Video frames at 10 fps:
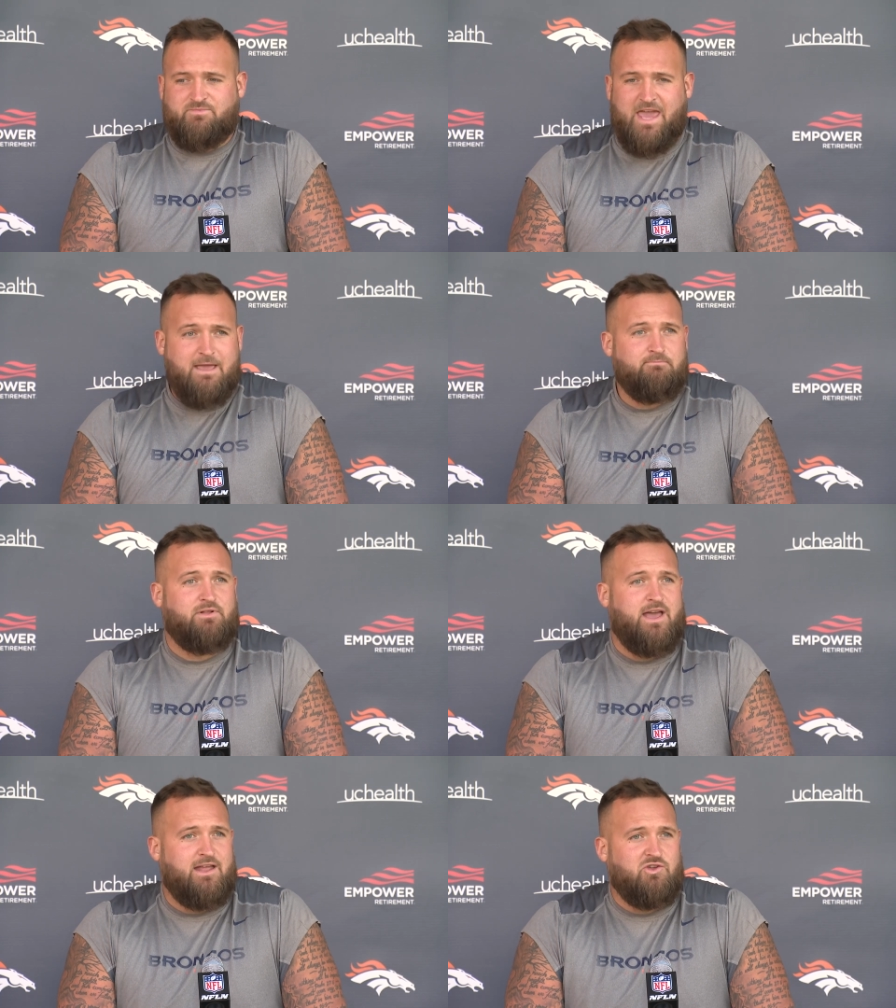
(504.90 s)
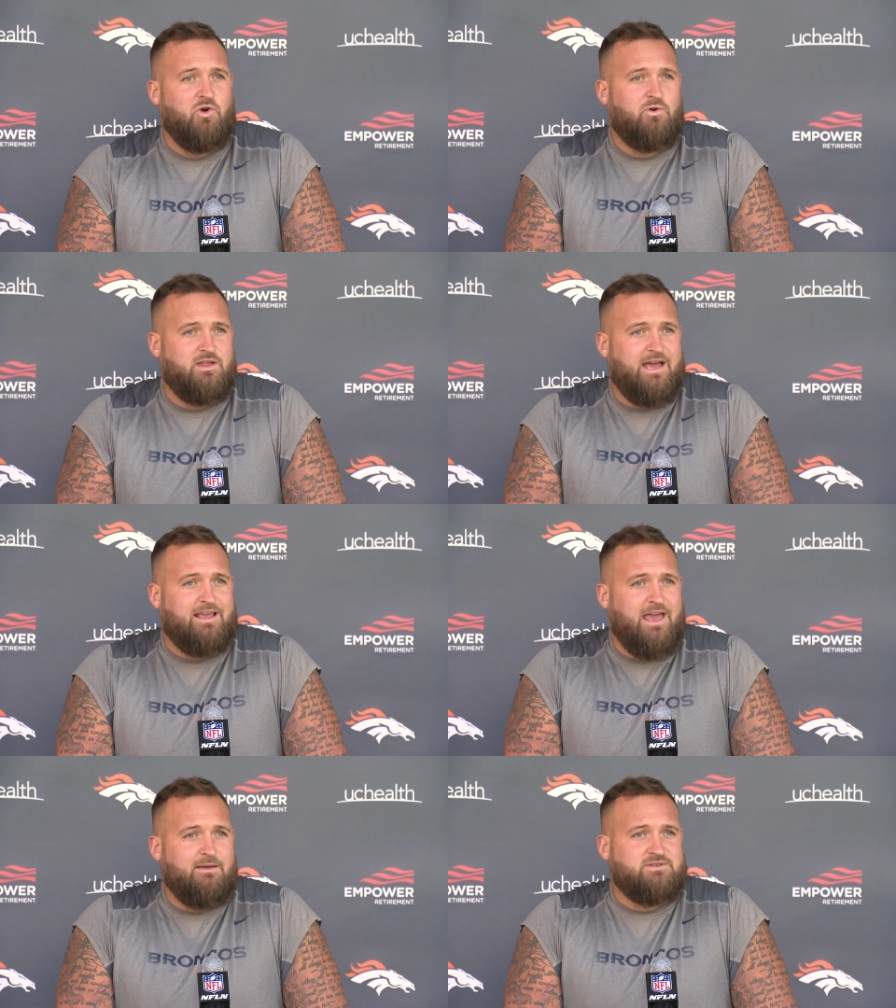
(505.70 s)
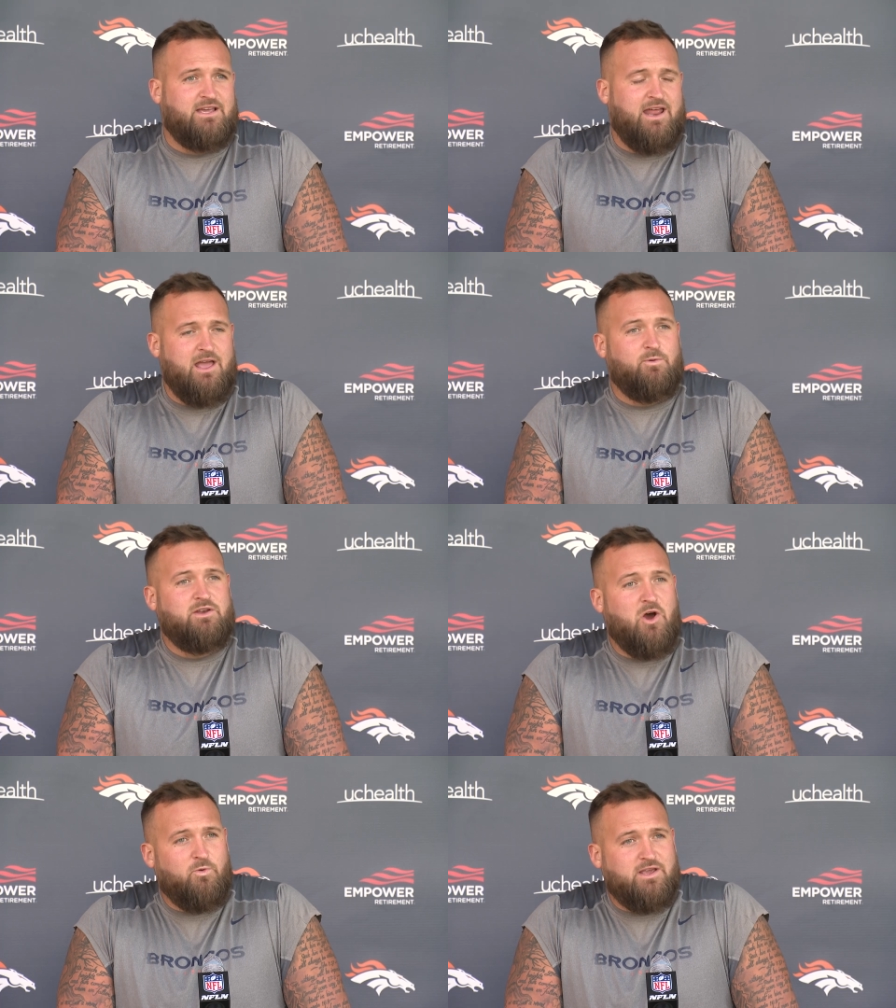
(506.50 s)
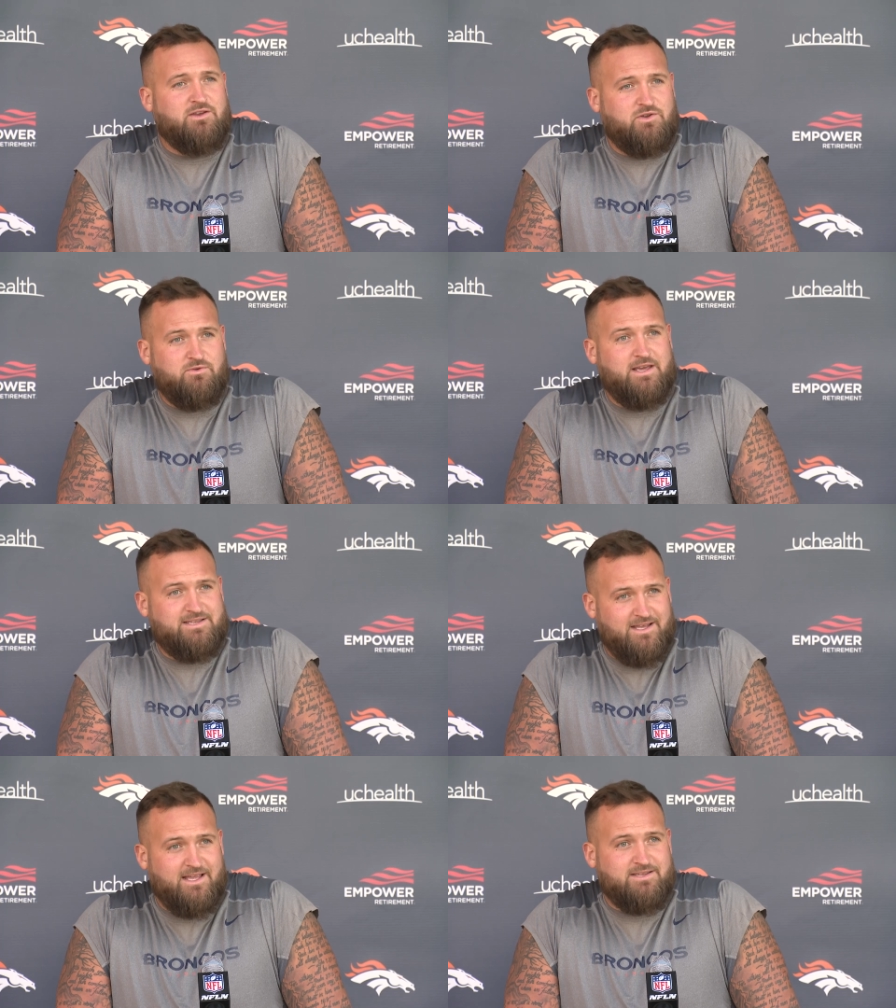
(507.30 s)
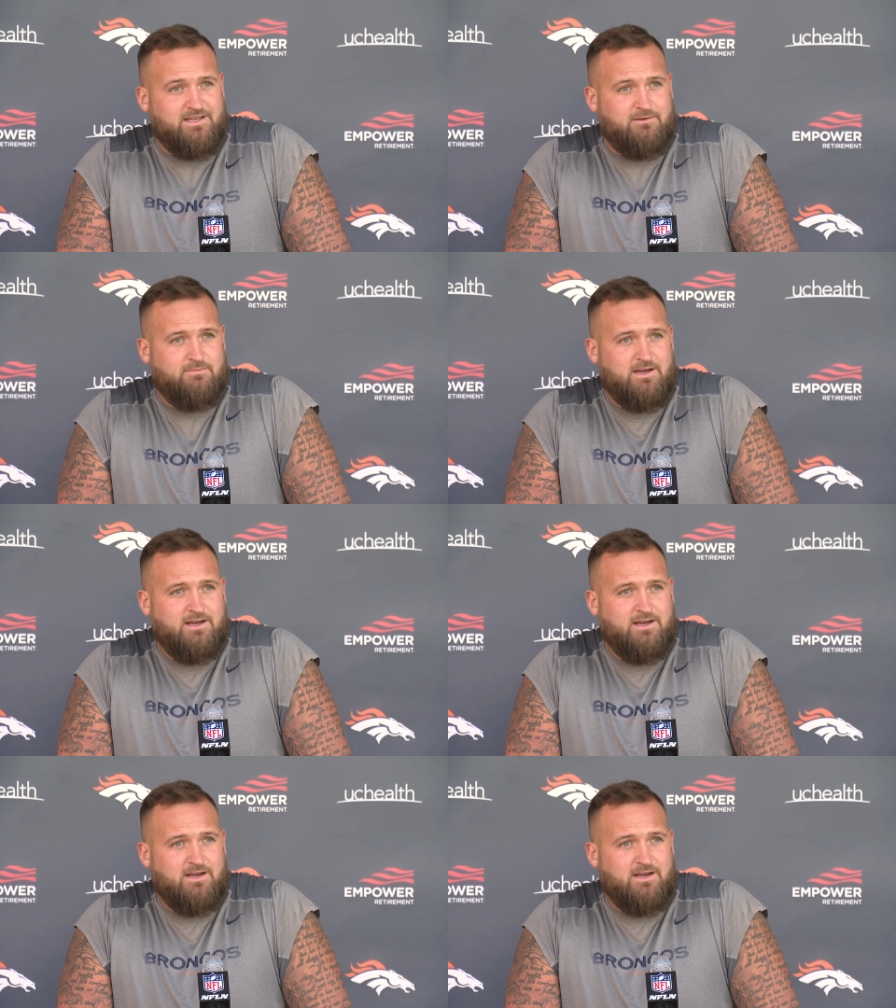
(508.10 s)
game plan, you go into that game saying, "Hey, we know we can do this against them."